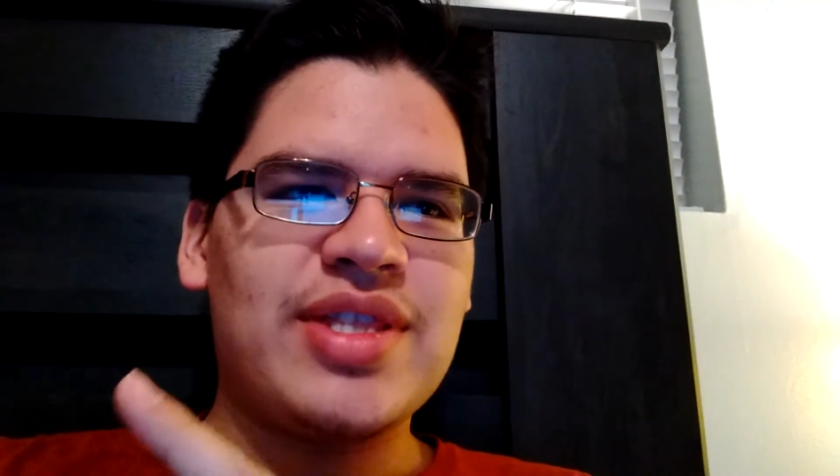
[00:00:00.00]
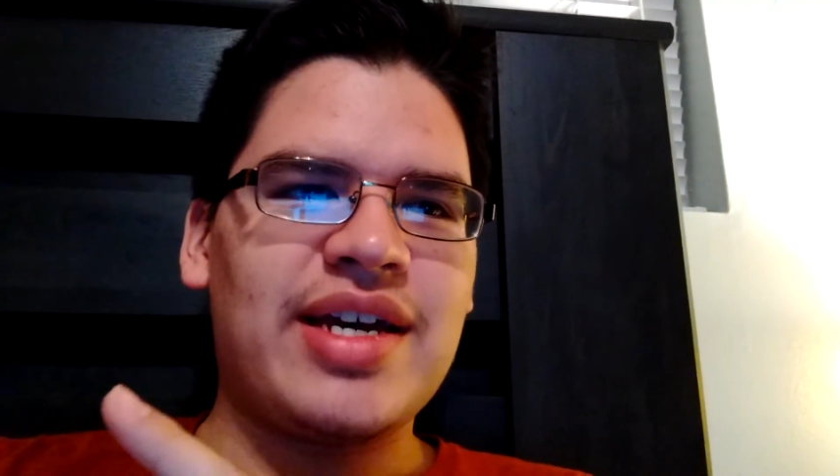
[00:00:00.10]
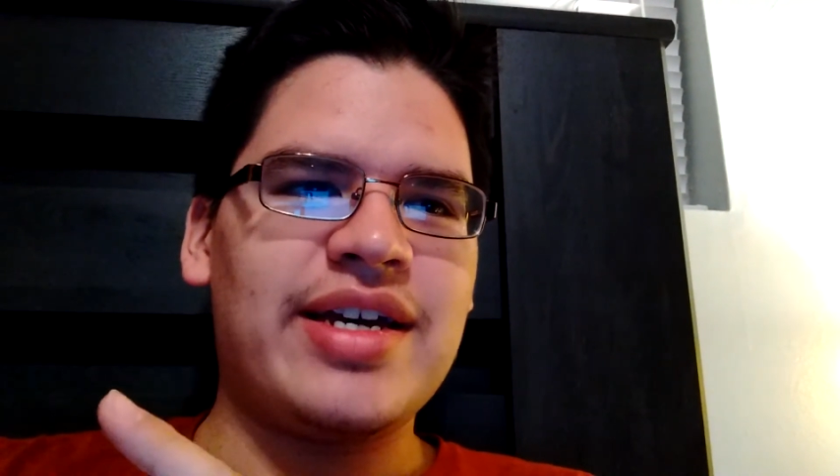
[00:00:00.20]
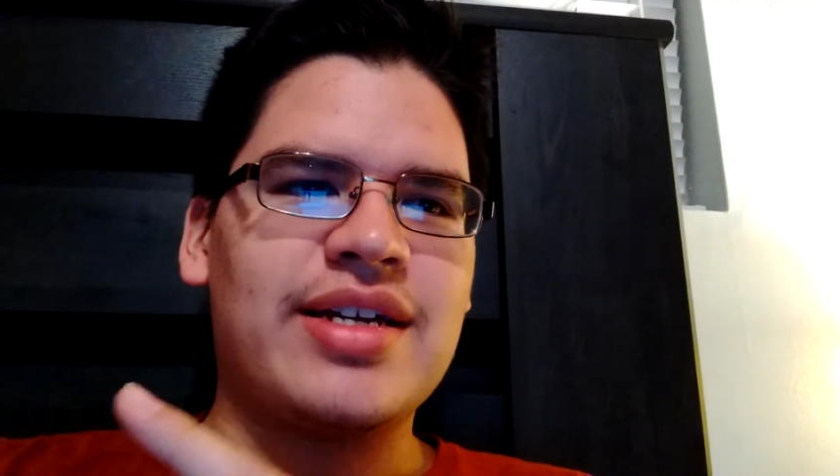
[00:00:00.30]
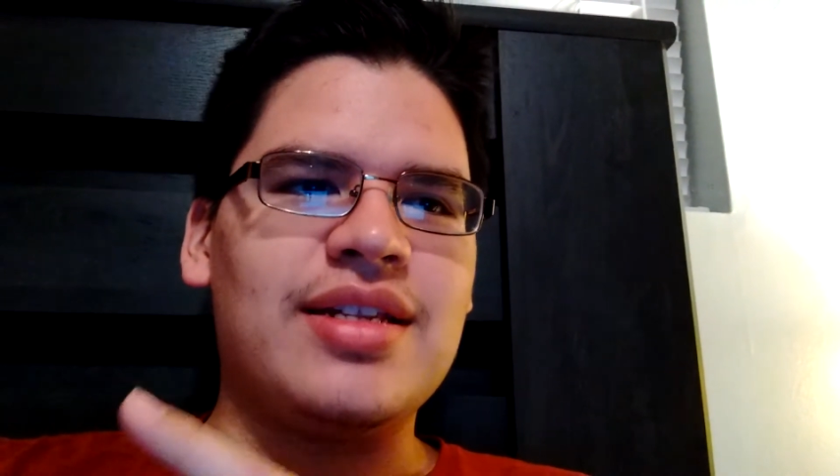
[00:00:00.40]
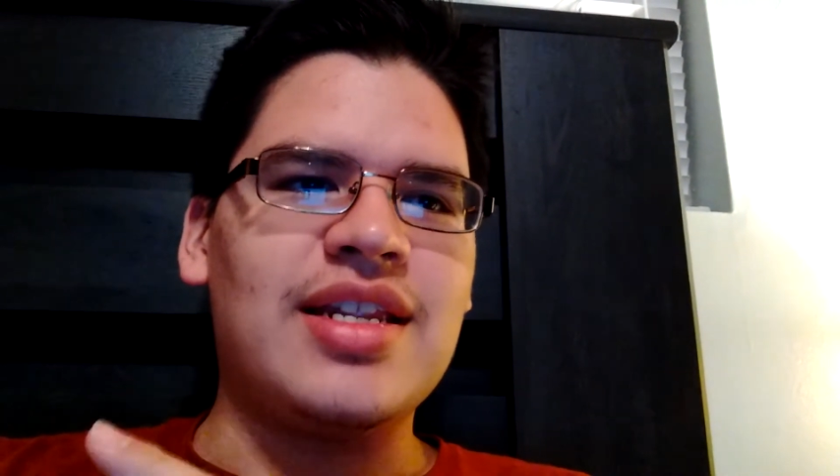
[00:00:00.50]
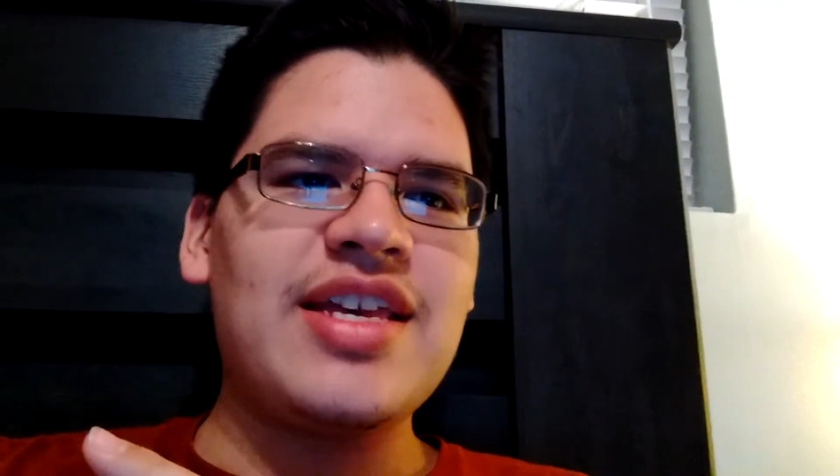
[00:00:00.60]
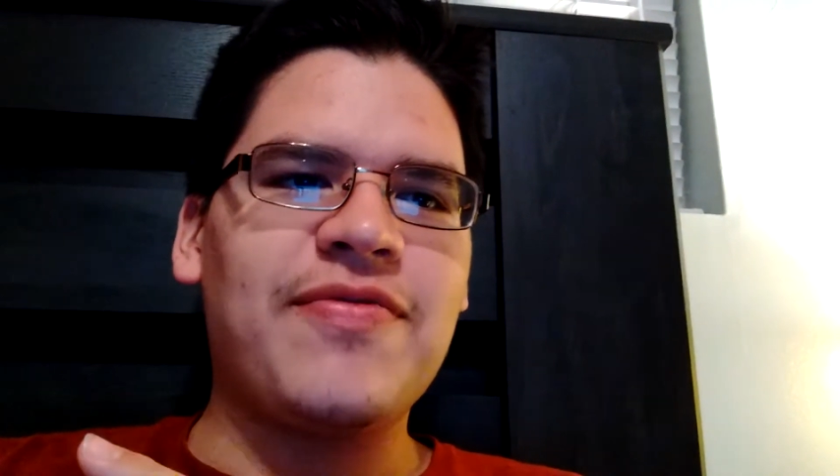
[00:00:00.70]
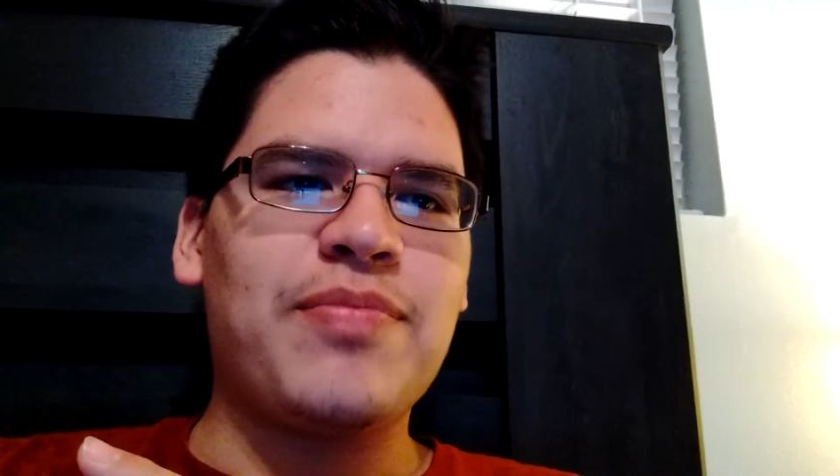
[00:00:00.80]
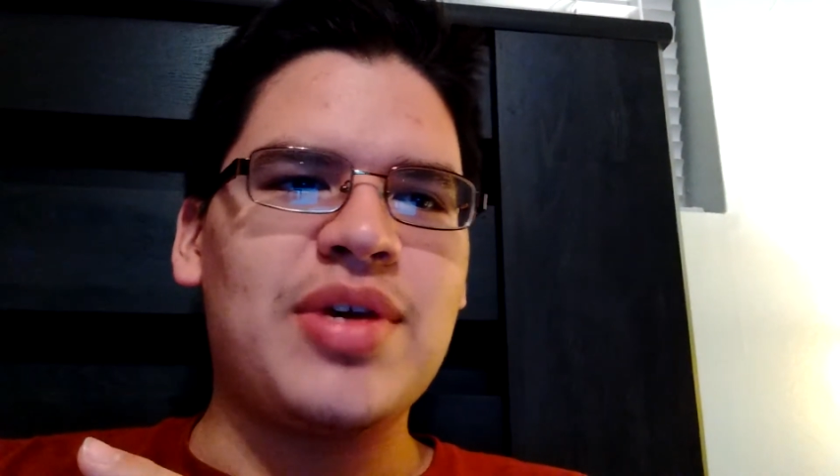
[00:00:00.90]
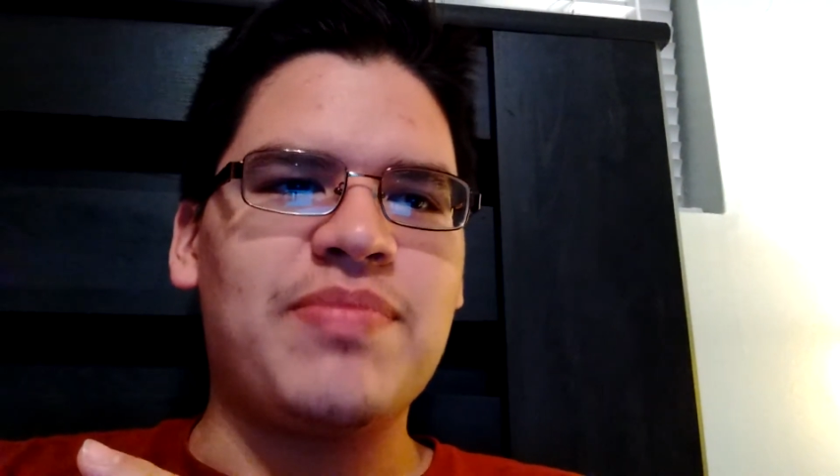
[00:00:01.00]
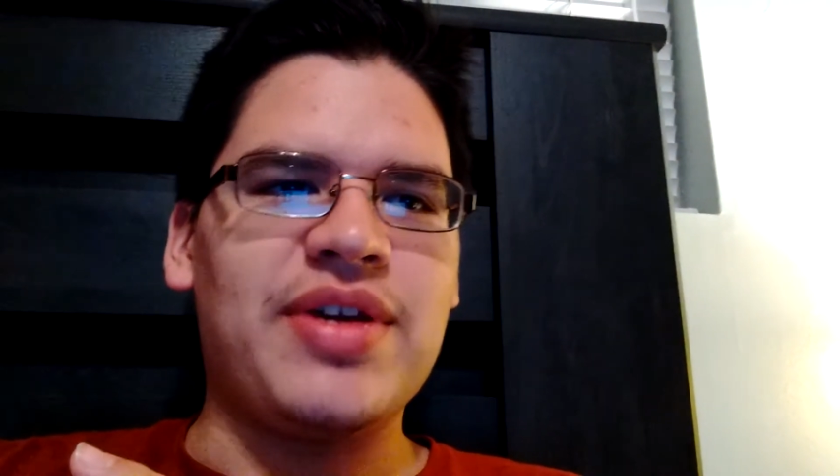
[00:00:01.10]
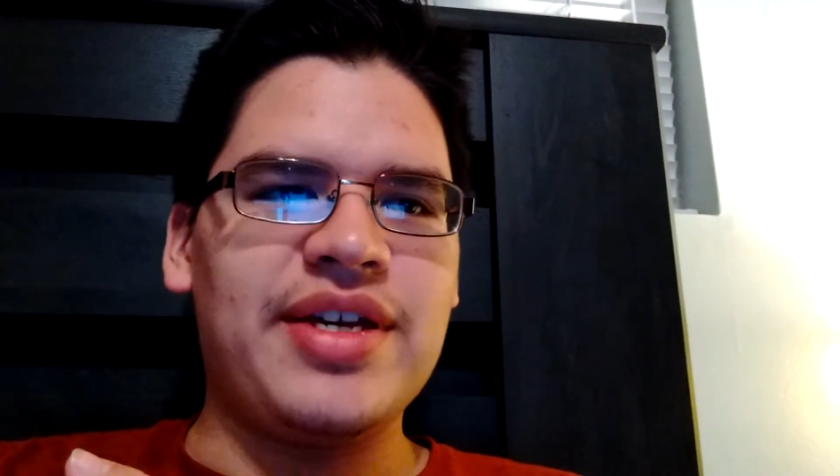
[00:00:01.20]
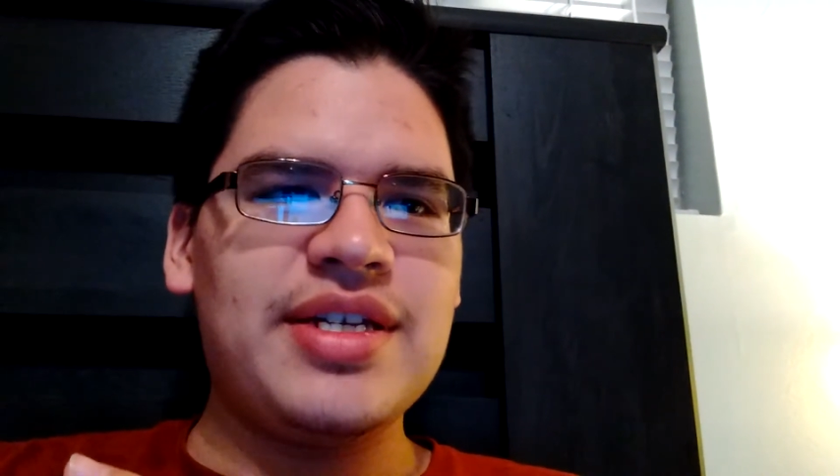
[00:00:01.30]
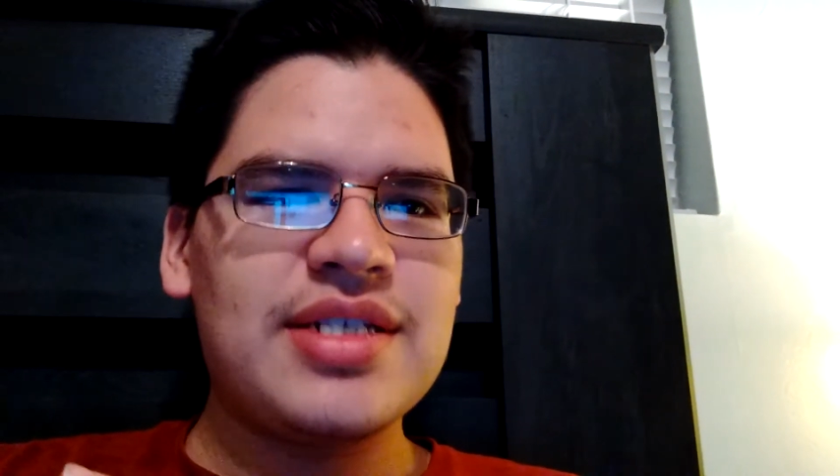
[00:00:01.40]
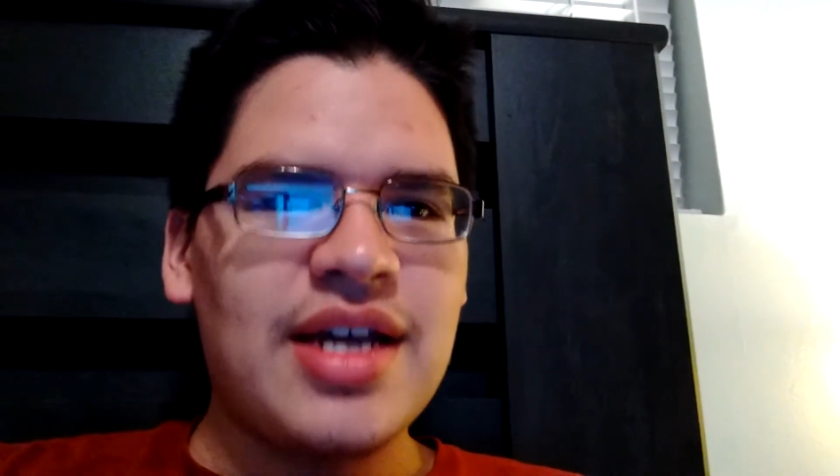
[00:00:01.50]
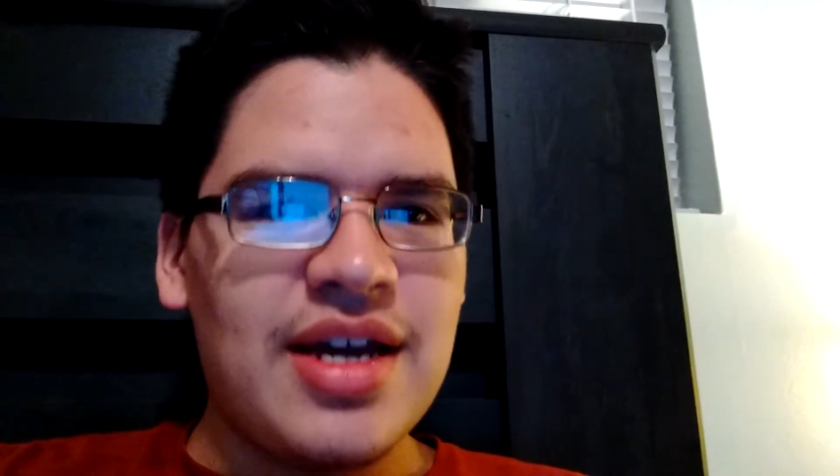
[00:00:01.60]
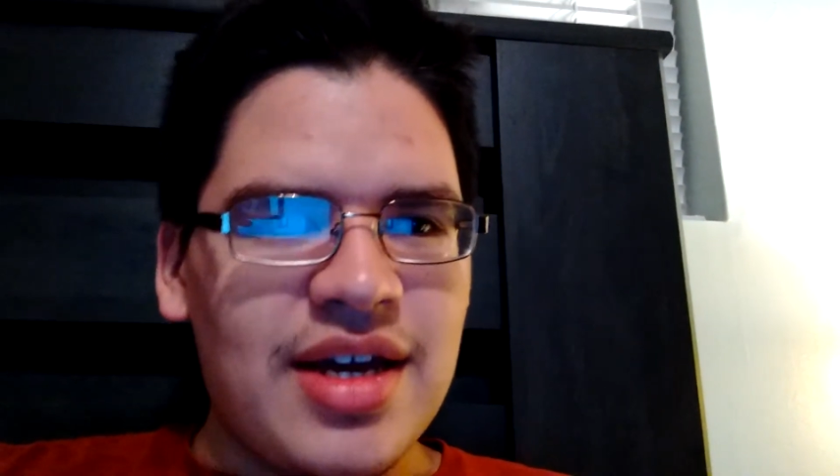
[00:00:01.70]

what the heck leaf peeping is,